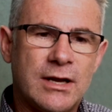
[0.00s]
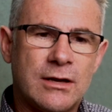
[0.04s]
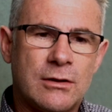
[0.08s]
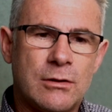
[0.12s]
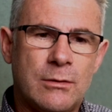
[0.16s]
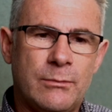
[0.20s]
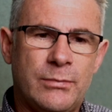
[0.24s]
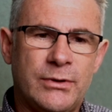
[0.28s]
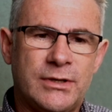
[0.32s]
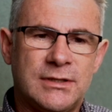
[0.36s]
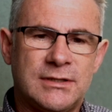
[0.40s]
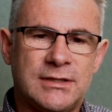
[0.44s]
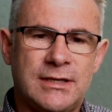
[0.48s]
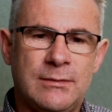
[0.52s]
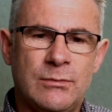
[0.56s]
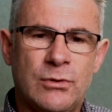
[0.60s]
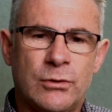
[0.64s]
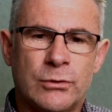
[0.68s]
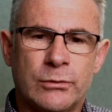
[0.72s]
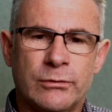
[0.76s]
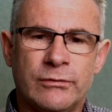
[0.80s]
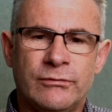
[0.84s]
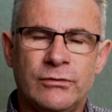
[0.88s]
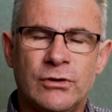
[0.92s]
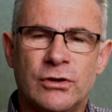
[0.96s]
a competency
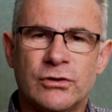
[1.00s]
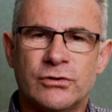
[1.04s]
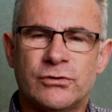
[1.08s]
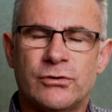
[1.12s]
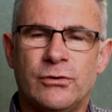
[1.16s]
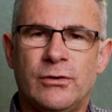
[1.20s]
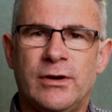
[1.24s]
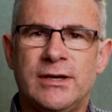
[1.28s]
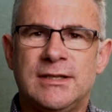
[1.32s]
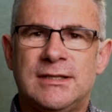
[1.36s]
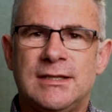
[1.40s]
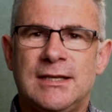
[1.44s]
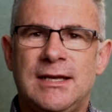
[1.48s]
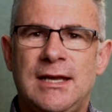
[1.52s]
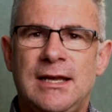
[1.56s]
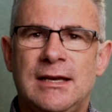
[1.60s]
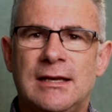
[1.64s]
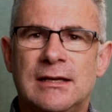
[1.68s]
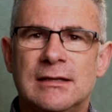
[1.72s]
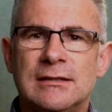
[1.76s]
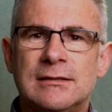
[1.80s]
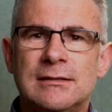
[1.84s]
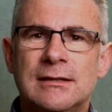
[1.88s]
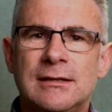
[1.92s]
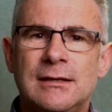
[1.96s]
model of not trying to get
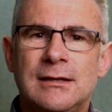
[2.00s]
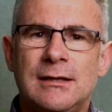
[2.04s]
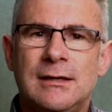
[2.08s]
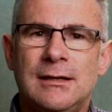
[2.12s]
it